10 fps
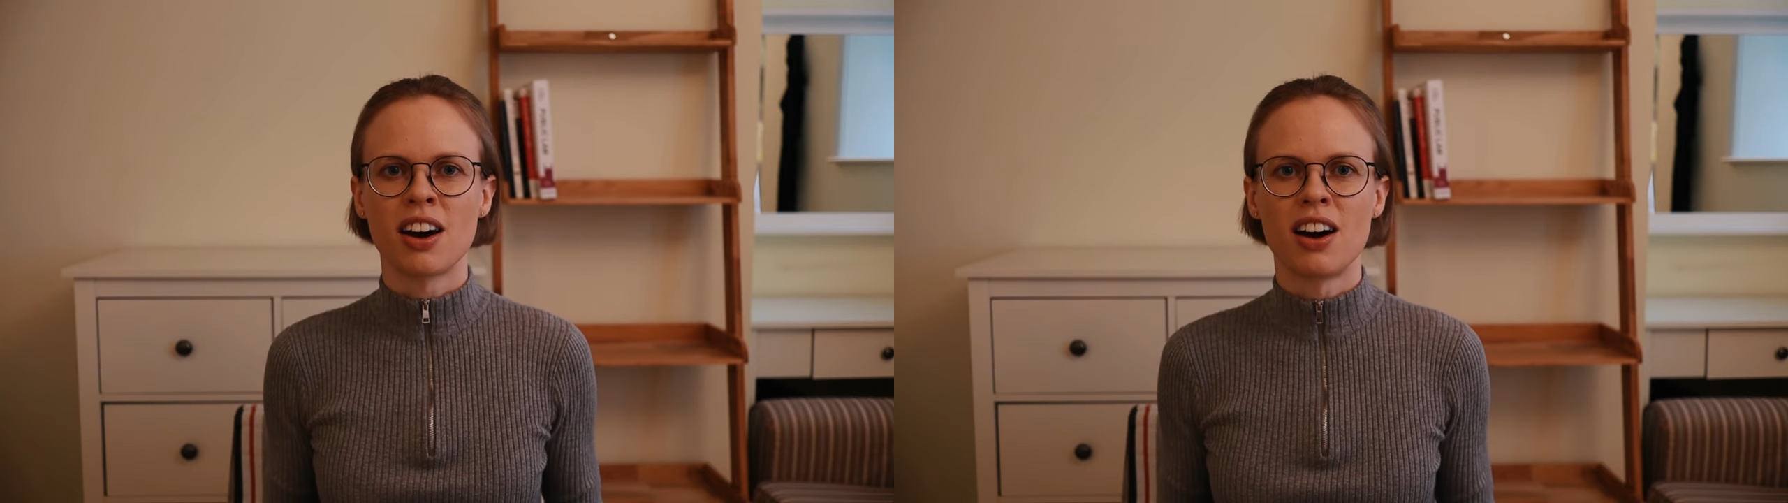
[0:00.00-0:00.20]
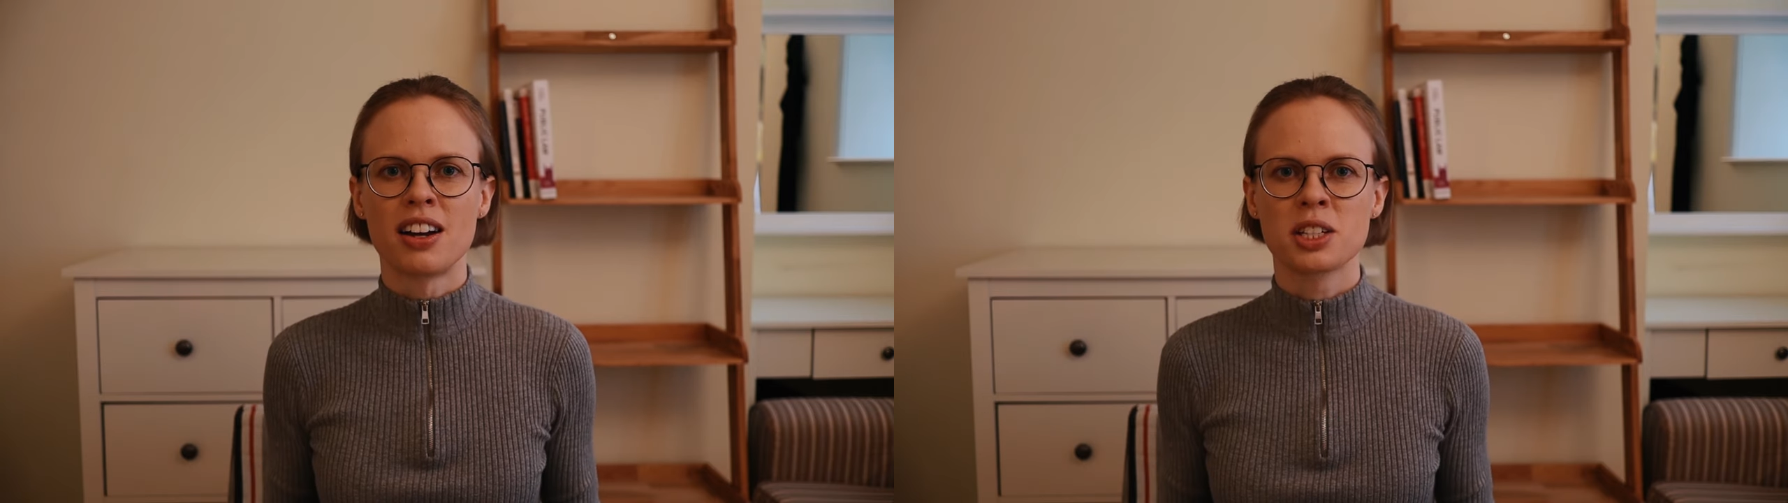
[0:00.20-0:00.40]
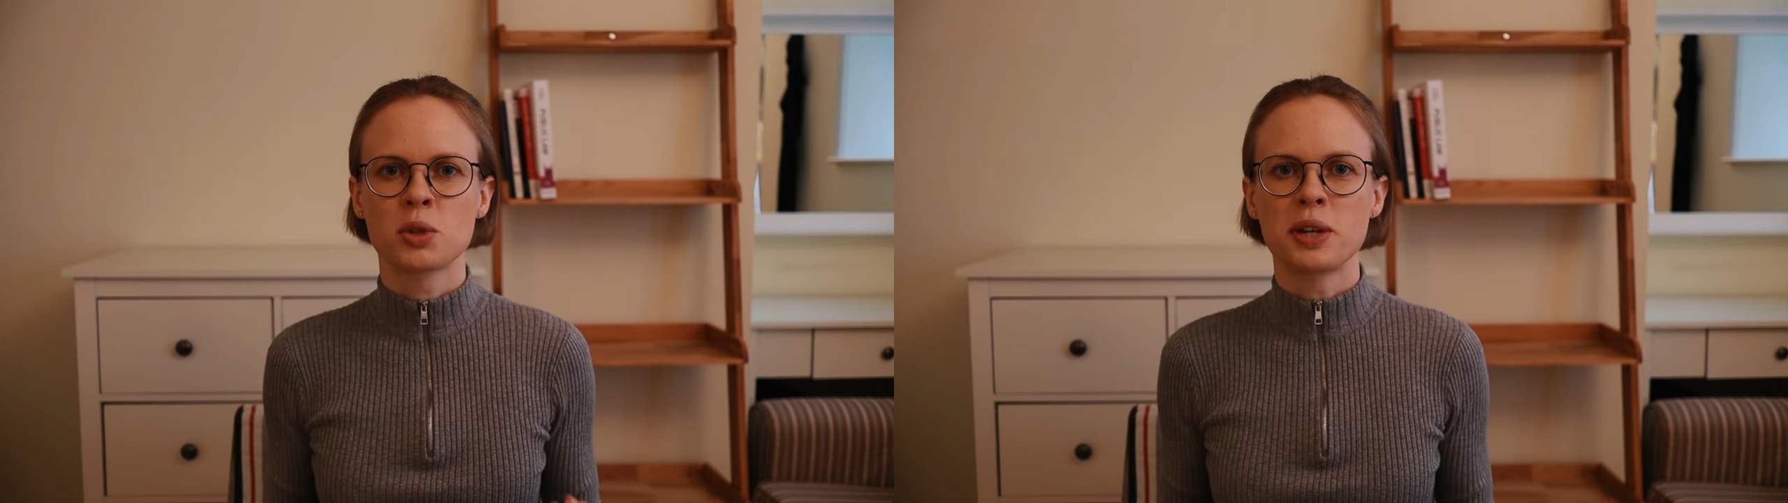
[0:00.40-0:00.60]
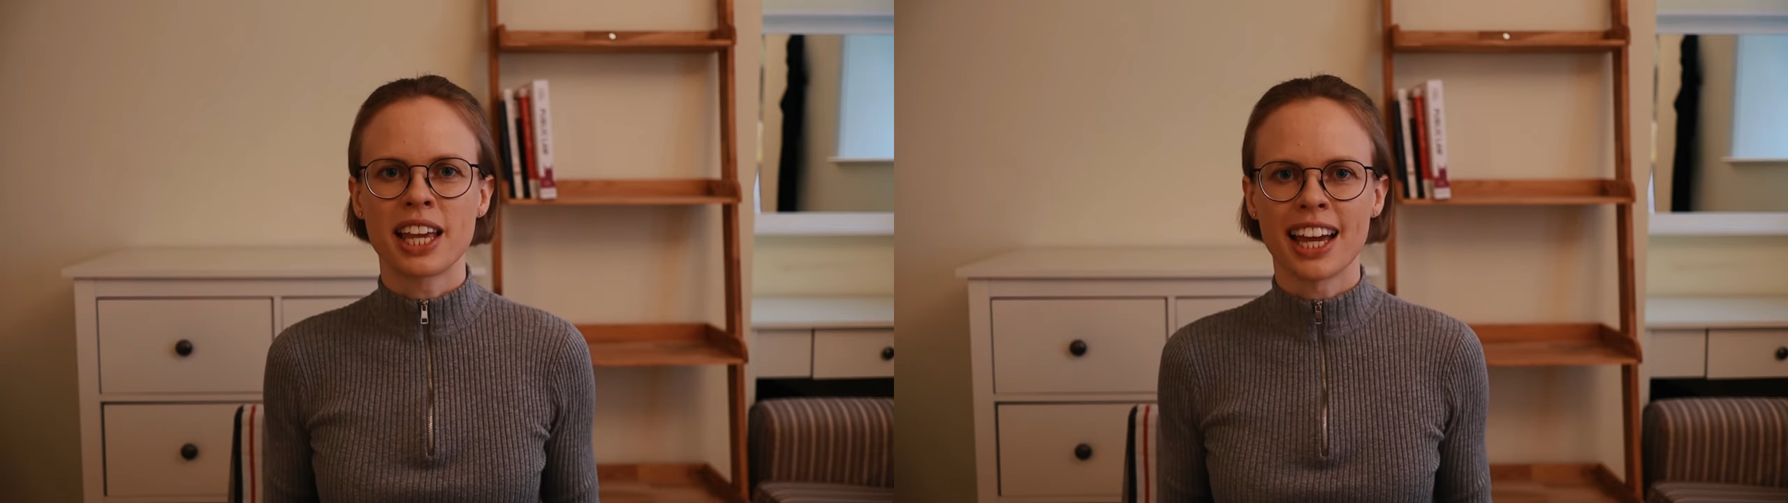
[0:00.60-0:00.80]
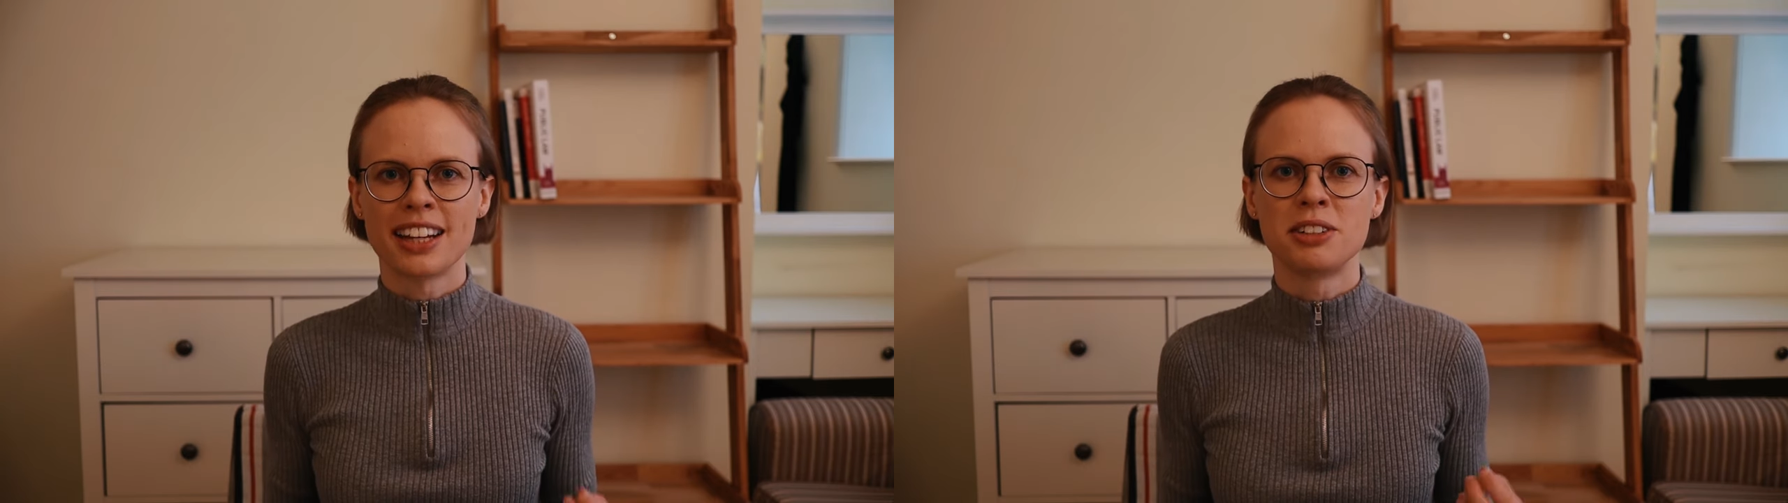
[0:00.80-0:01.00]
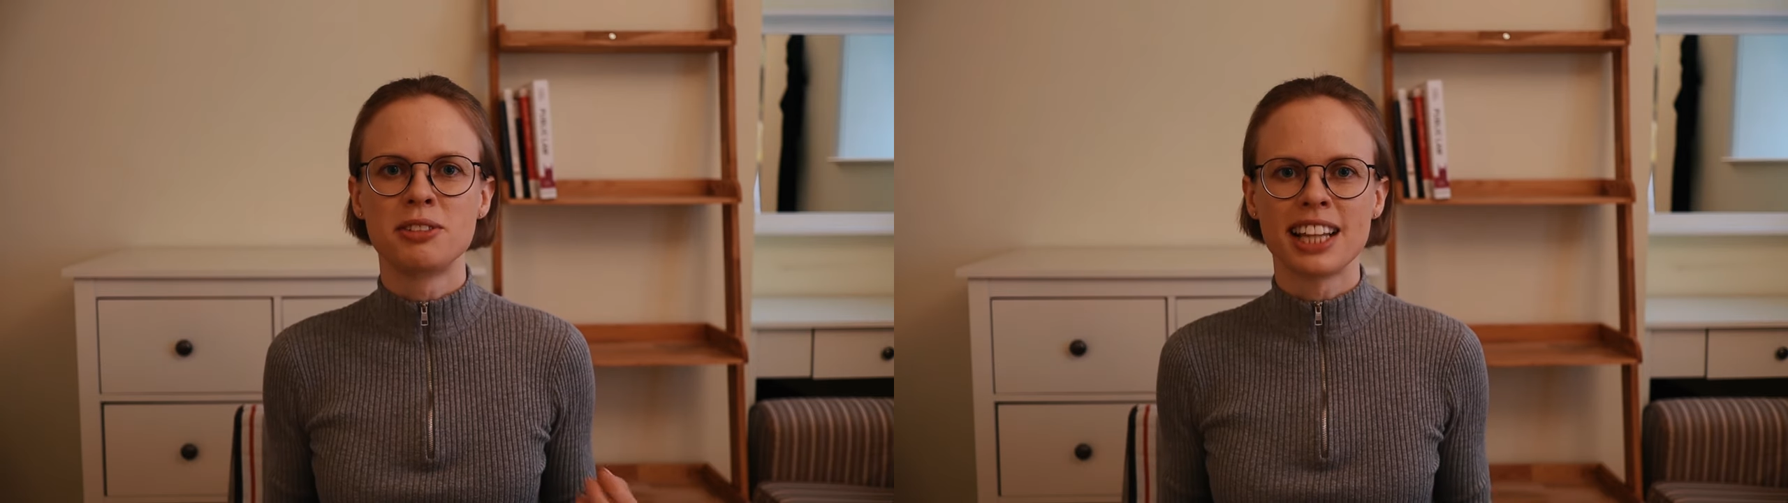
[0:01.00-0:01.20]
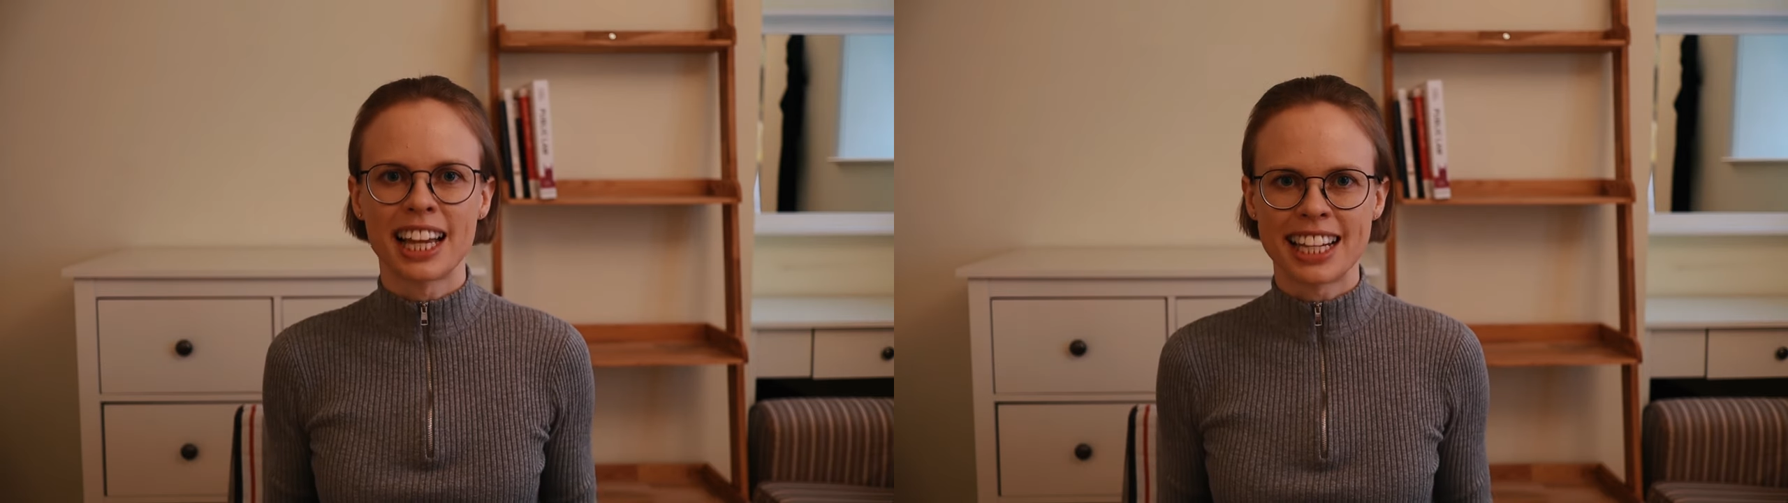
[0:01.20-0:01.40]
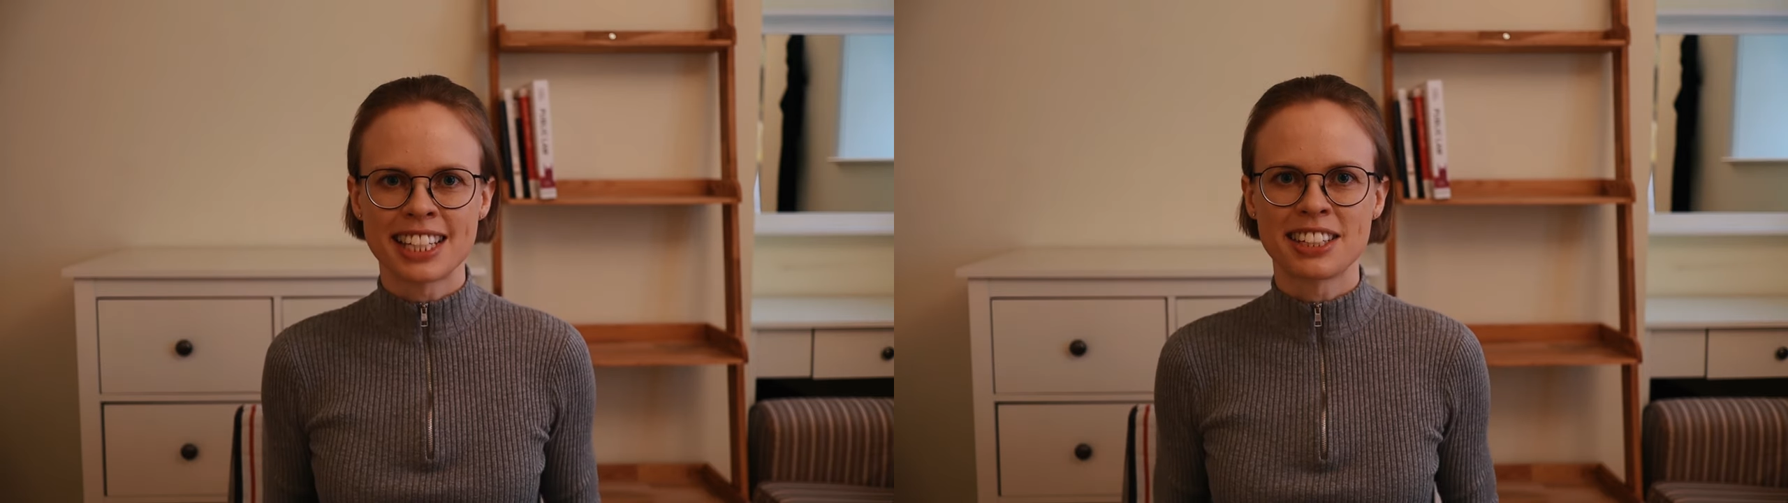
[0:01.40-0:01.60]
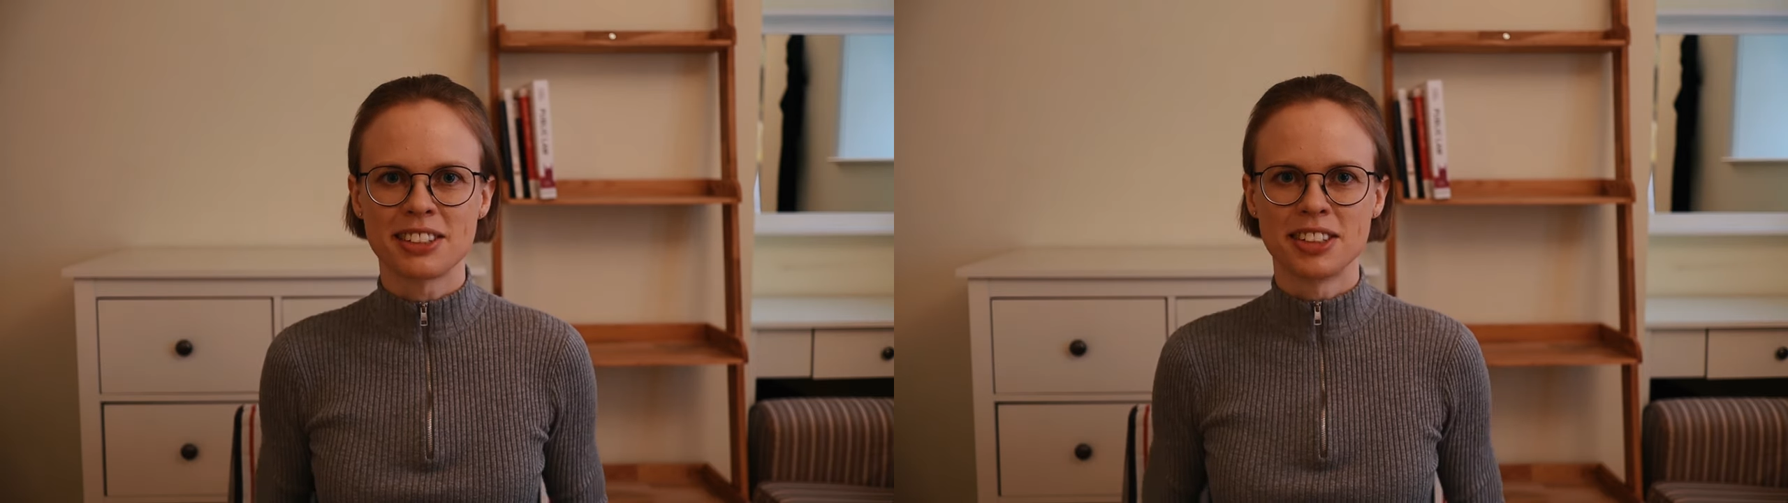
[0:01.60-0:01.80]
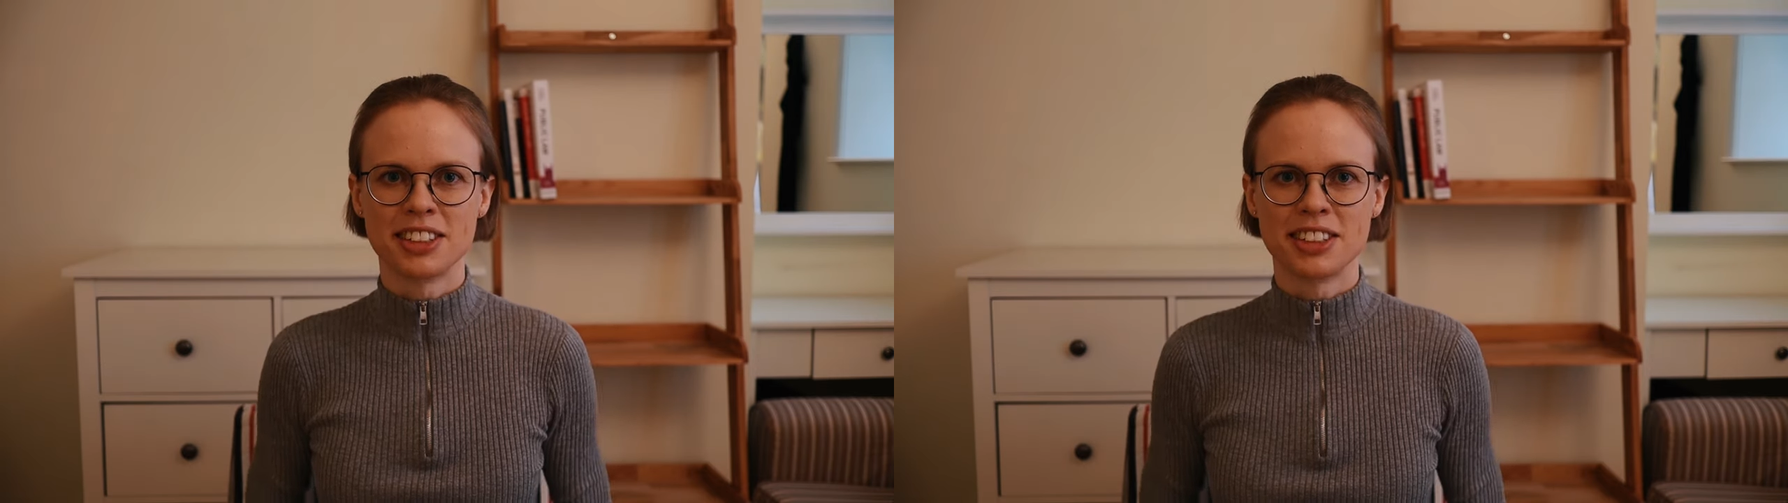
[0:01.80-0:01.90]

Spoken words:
task we can relate to.